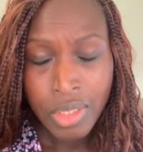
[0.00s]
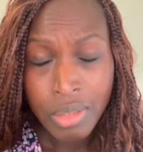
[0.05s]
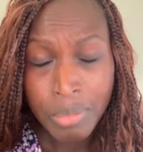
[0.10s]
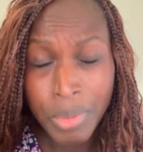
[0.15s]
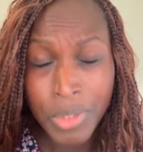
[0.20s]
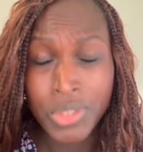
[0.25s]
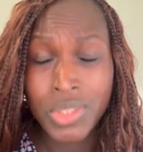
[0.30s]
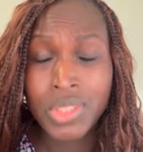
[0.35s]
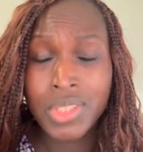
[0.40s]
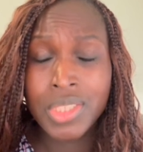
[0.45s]

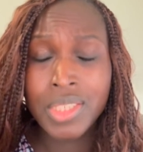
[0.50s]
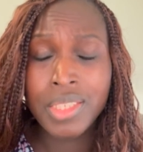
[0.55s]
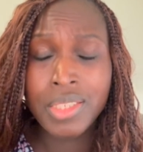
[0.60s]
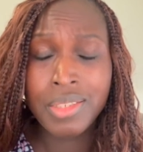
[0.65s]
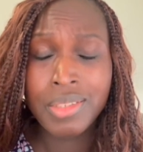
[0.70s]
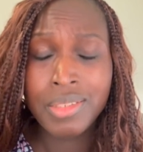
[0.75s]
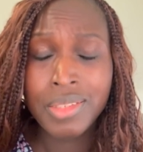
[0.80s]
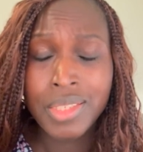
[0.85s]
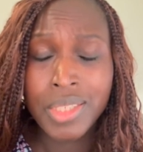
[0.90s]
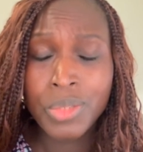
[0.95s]
But
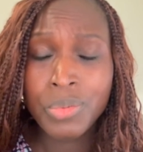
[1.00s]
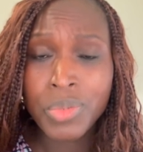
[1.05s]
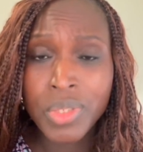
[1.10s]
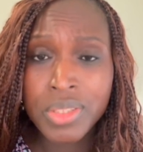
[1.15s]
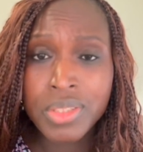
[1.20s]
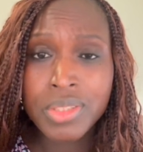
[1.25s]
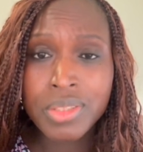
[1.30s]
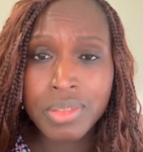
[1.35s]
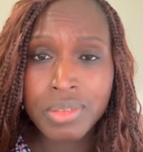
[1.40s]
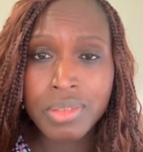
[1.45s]
still, it
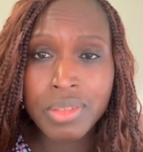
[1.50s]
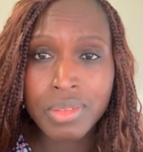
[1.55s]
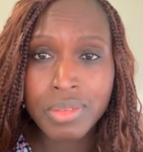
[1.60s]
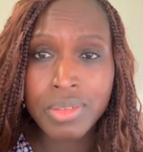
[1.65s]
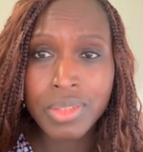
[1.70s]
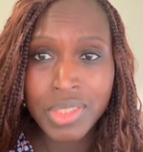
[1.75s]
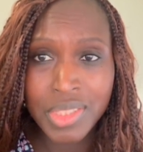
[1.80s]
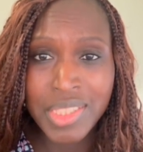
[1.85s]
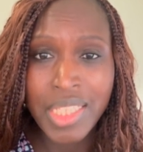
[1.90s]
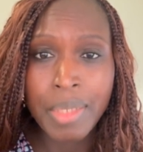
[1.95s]
was
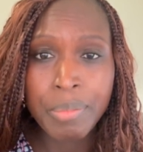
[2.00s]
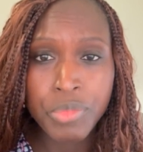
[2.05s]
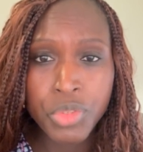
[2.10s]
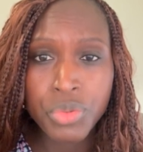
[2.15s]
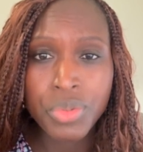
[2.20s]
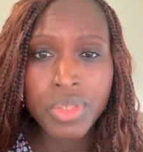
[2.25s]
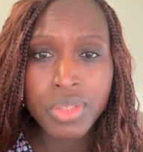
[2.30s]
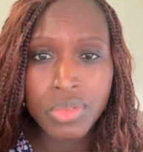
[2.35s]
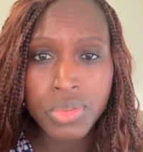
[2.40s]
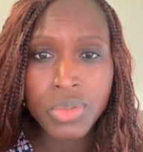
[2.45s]
the same
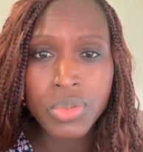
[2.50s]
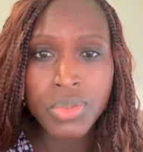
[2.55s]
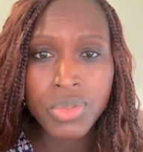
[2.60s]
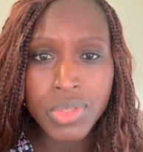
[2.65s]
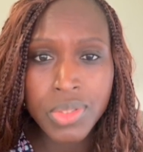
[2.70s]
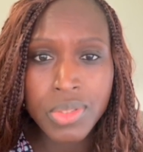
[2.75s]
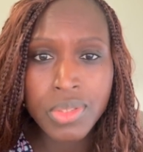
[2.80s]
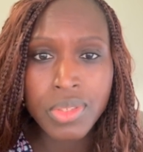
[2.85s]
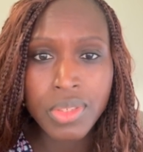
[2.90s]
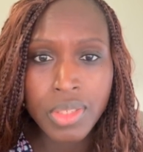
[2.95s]
drug
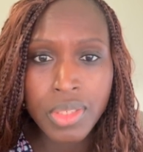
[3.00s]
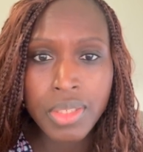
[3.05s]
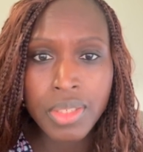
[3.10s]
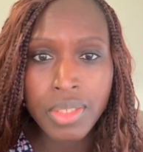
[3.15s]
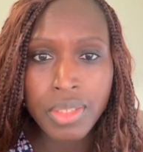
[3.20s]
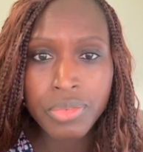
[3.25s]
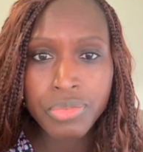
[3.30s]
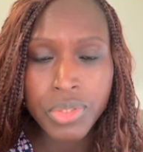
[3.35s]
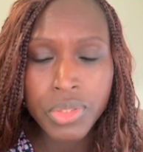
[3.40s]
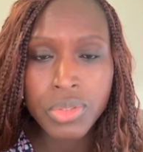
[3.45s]
used
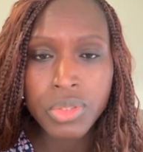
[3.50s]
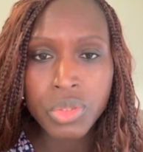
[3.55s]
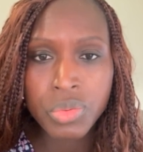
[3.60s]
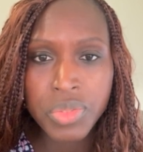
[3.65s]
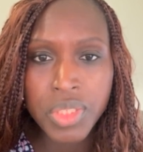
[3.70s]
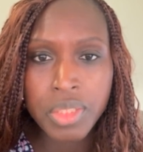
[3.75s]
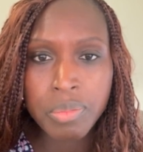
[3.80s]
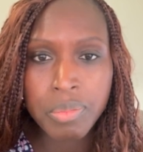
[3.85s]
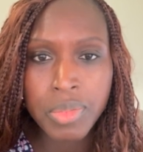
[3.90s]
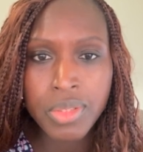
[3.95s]
for the
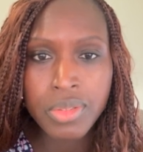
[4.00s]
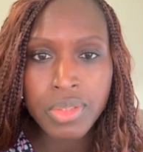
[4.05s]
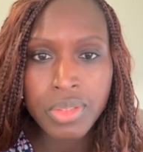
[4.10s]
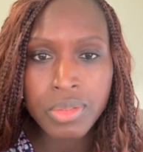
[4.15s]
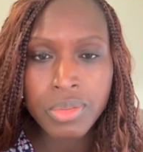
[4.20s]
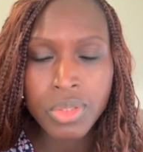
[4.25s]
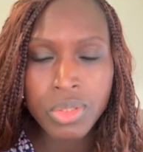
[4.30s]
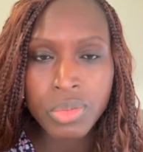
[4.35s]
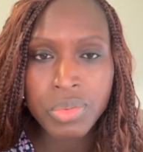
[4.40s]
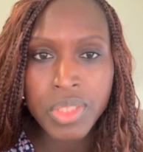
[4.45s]

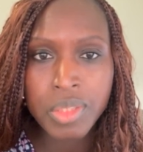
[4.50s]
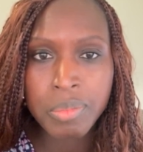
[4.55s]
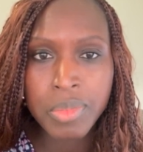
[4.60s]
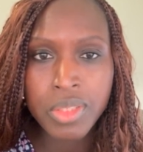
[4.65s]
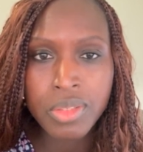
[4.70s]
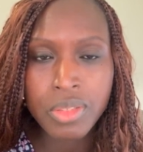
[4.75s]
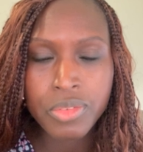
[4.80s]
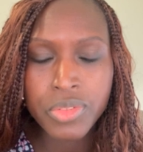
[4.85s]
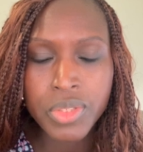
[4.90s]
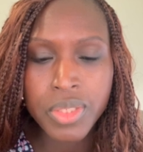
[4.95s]

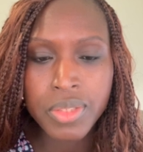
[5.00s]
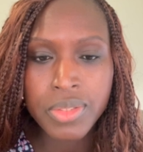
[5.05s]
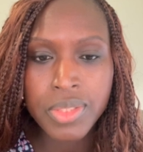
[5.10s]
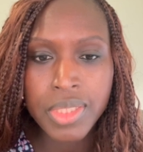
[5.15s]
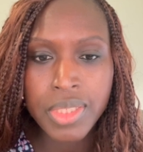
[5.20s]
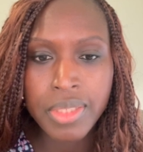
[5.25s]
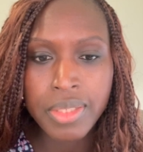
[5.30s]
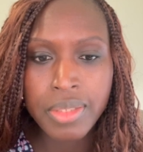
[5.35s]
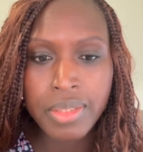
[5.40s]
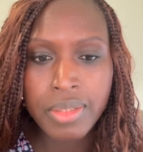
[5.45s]
treatment of
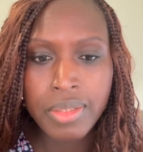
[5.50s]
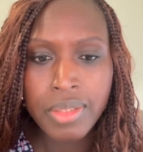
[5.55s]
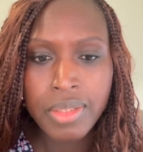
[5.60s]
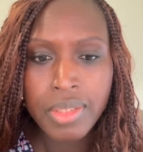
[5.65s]
cancer.